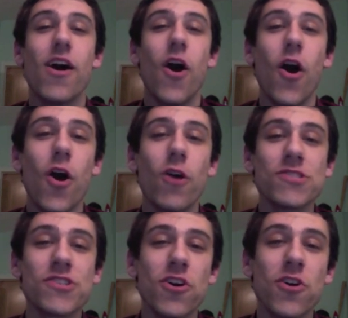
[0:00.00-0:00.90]
Oh,
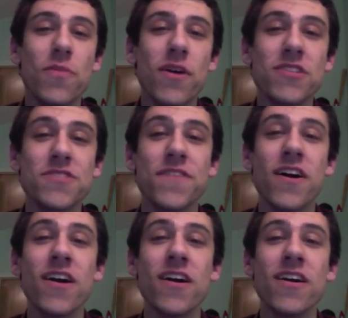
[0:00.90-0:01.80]
so much
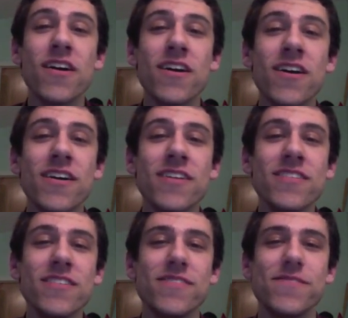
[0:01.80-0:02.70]
fun!